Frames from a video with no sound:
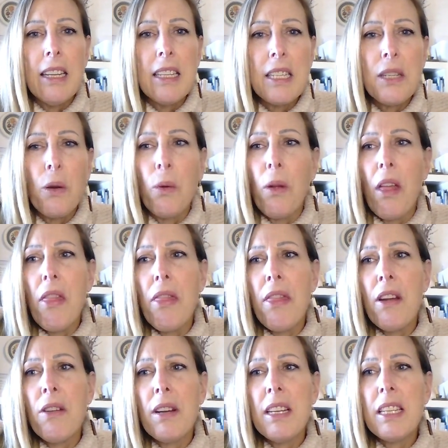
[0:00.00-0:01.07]
So
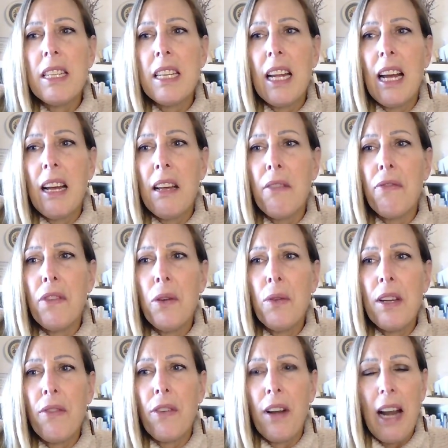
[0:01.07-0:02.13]
there is a few
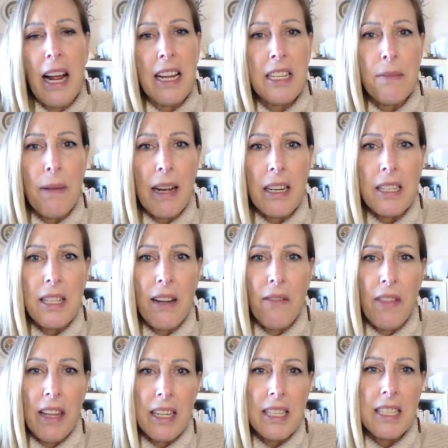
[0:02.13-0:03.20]
different aspects
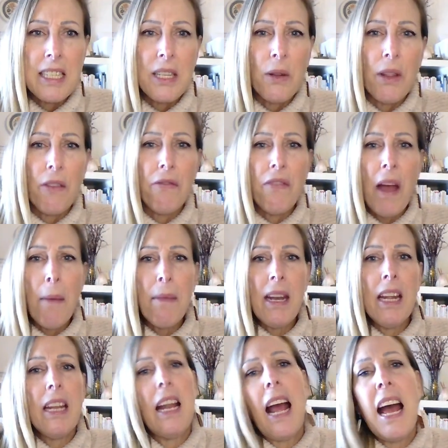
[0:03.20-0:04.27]
of this. So the
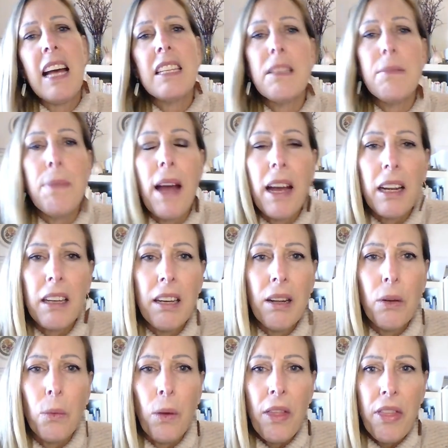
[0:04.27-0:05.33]
feminine aspect
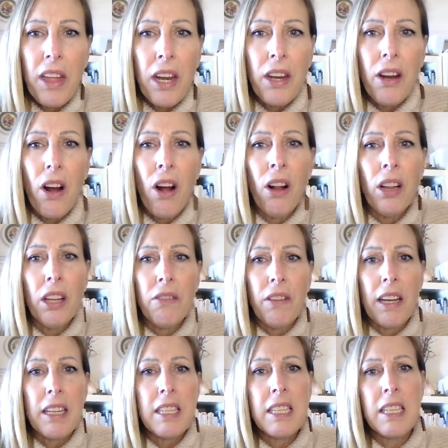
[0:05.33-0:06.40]
within all of
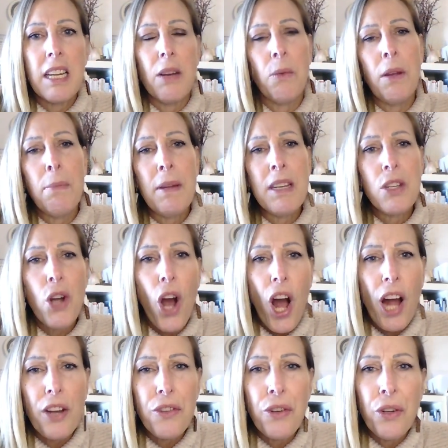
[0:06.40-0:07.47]
us, we've been
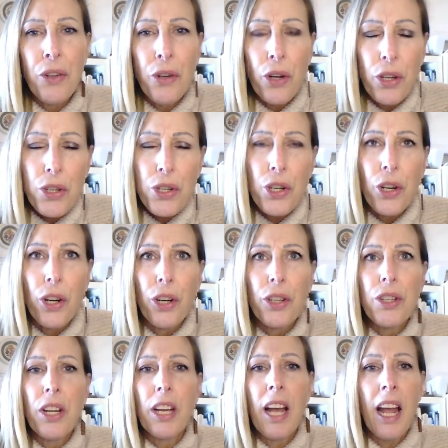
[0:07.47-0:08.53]
taught to nurture,
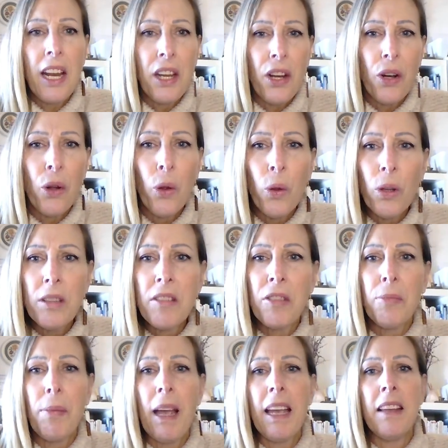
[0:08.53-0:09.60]
to kind of hold
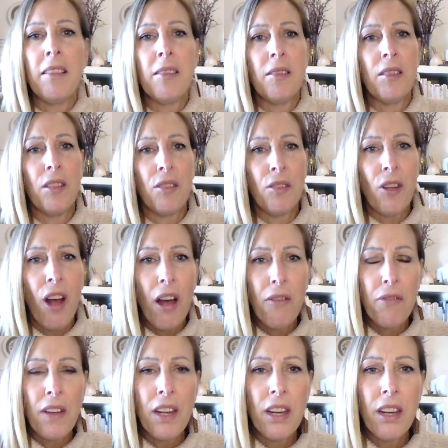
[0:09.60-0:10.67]
space, to
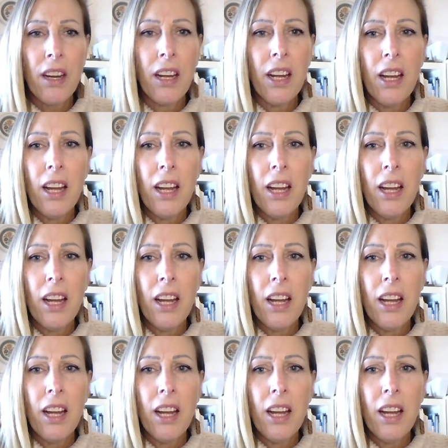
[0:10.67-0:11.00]
soften